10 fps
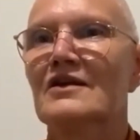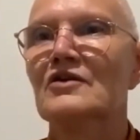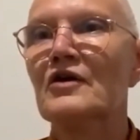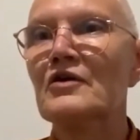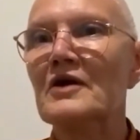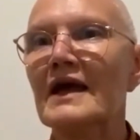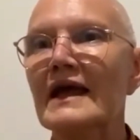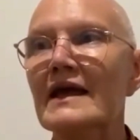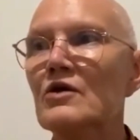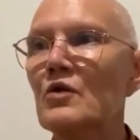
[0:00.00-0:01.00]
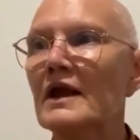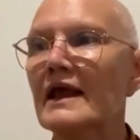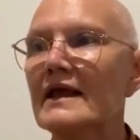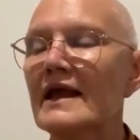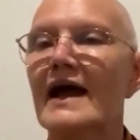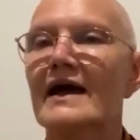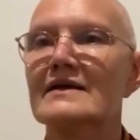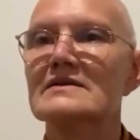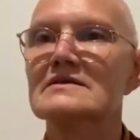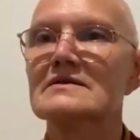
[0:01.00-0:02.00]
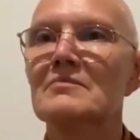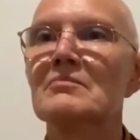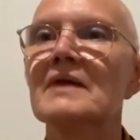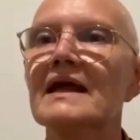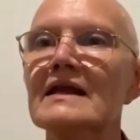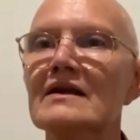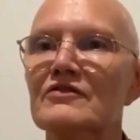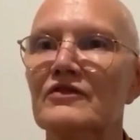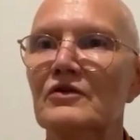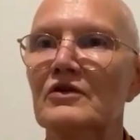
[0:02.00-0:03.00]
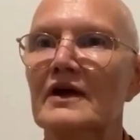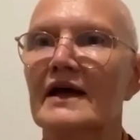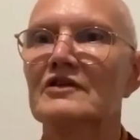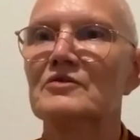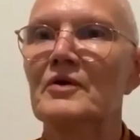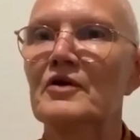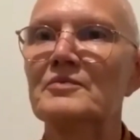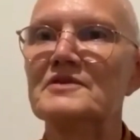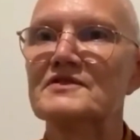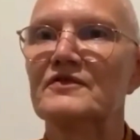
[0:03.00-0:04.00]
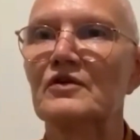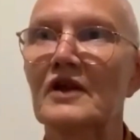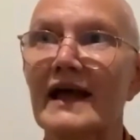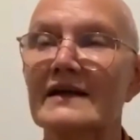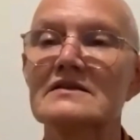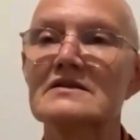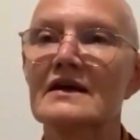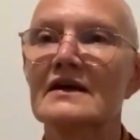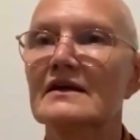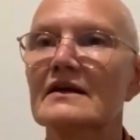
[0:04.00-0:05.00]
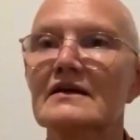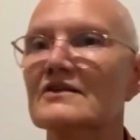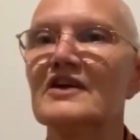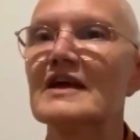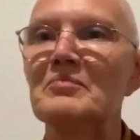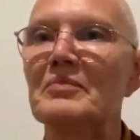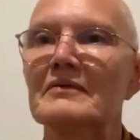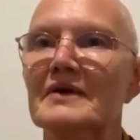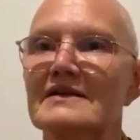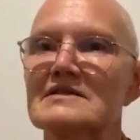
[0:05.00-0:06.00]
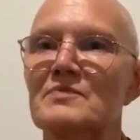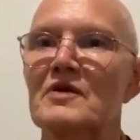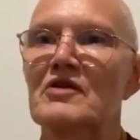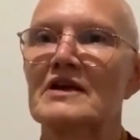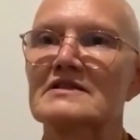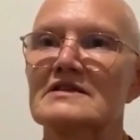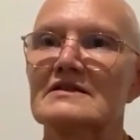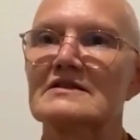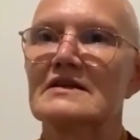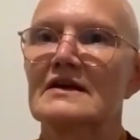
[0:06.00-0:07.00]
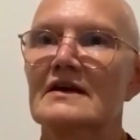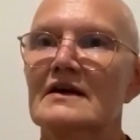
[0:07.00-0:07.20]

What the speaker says: you know, equally as meaningful and purposeful and deep experiences.